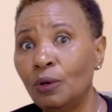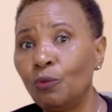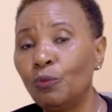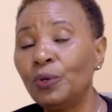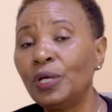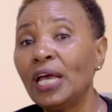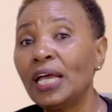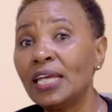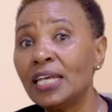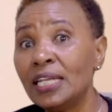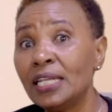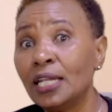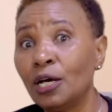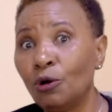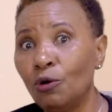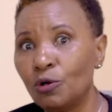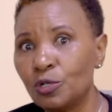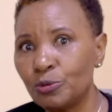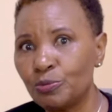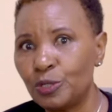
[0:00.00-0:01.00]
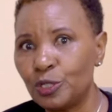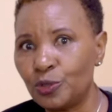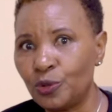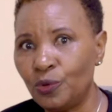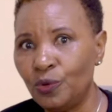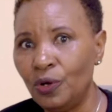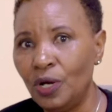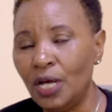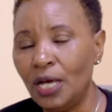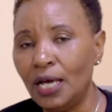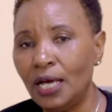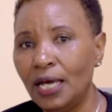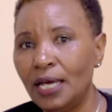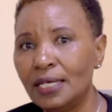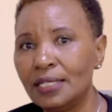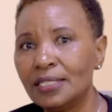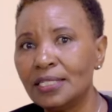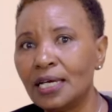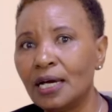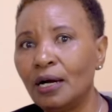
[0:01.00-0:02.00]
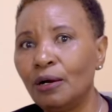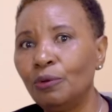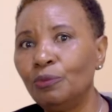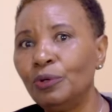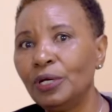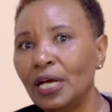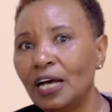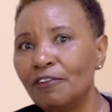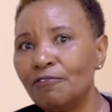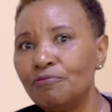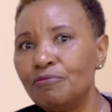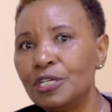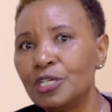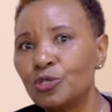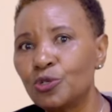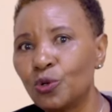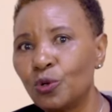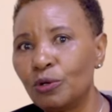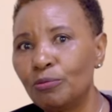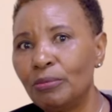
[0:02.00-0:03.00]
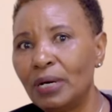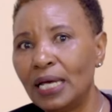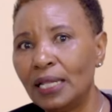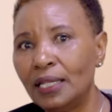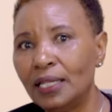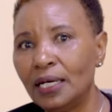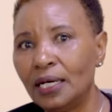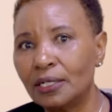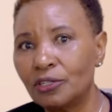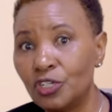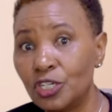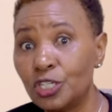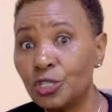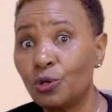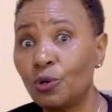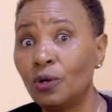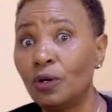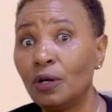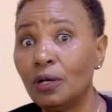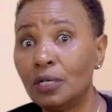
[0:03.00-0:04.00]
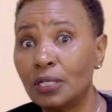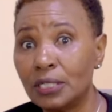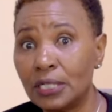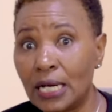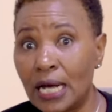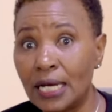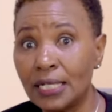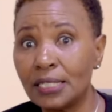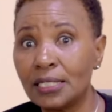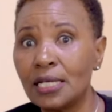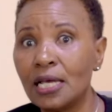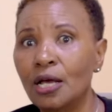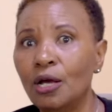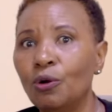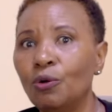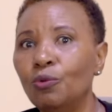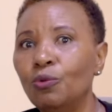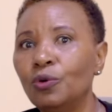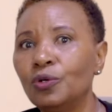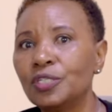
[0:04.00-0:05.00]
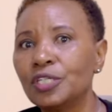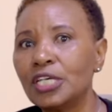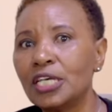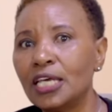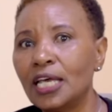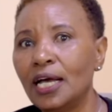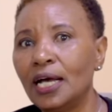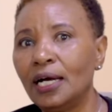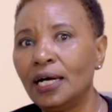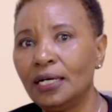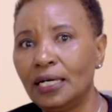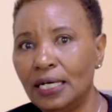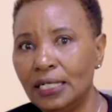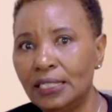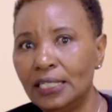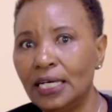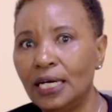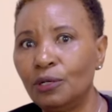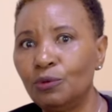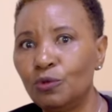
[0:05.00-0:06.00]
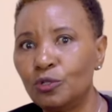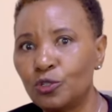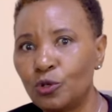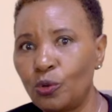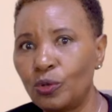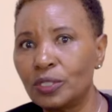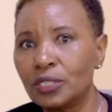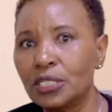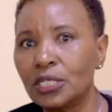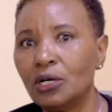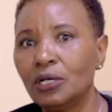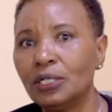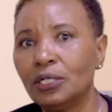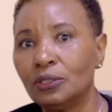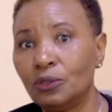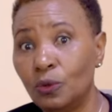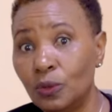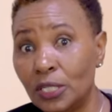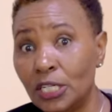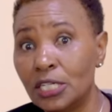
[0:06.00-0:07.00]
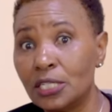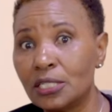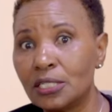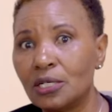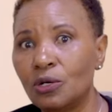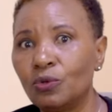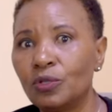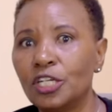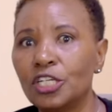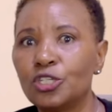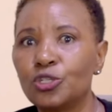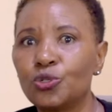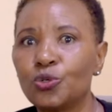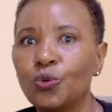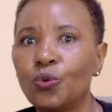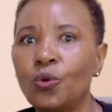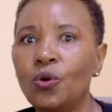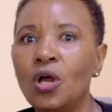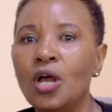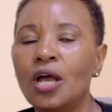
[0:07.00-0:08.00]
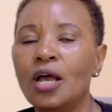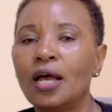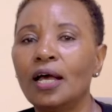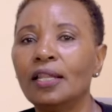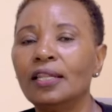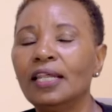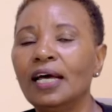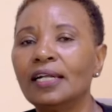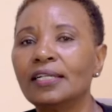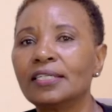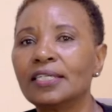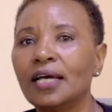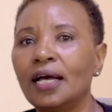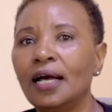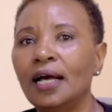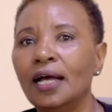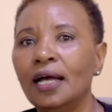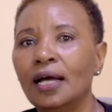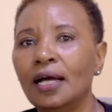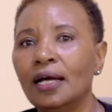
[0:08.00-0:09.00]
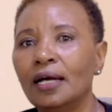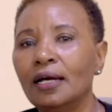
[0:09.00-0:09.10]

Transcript: We are in the hospital, as we have been told by the critical nurse who was here earlier, who talked on this show, that